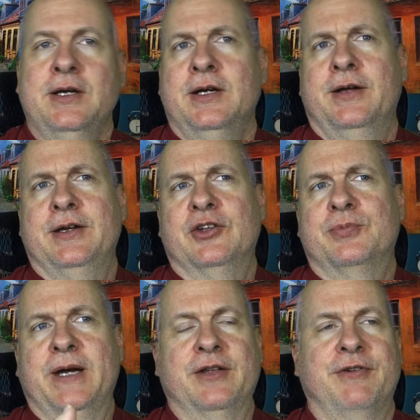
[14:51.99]
I think it's
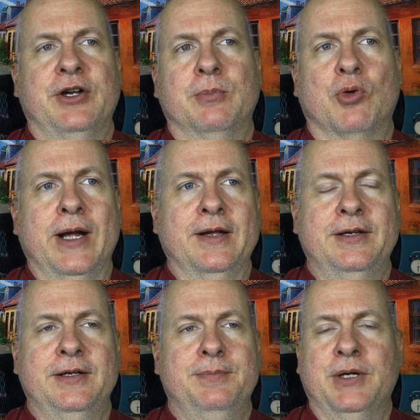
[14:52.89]
Pathfinder
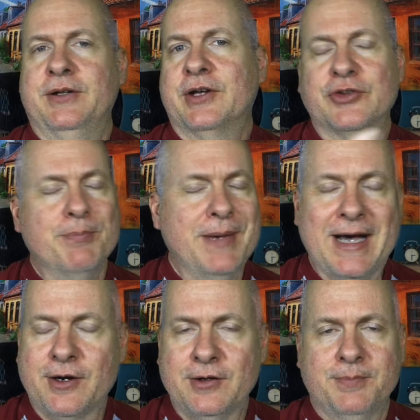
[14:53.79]
branded, but it doesn't matter